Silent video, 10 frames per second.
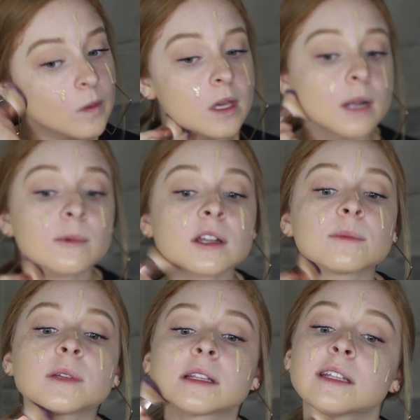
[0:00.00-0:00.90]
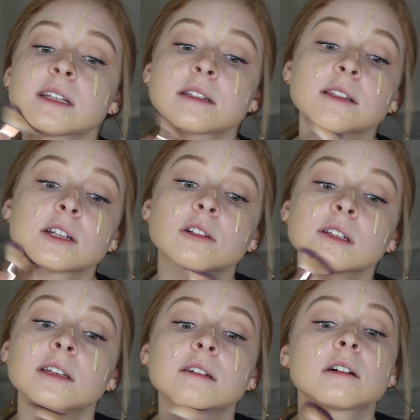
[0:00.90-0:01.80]
And I'm gonna blend this
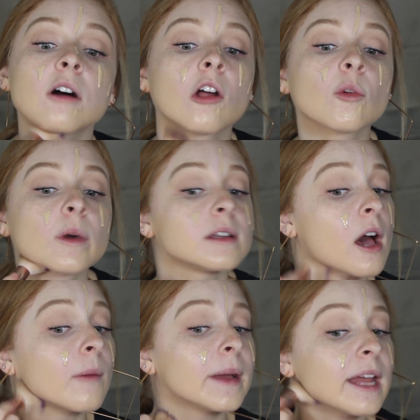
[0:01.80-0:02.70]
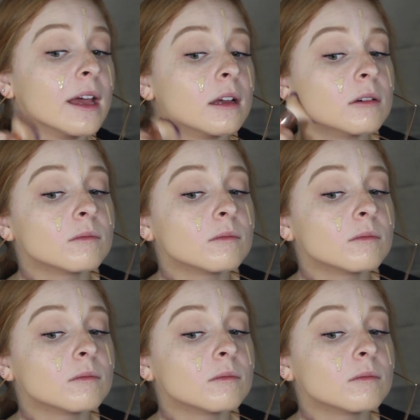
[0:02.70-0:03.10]
literally all the way down my neck,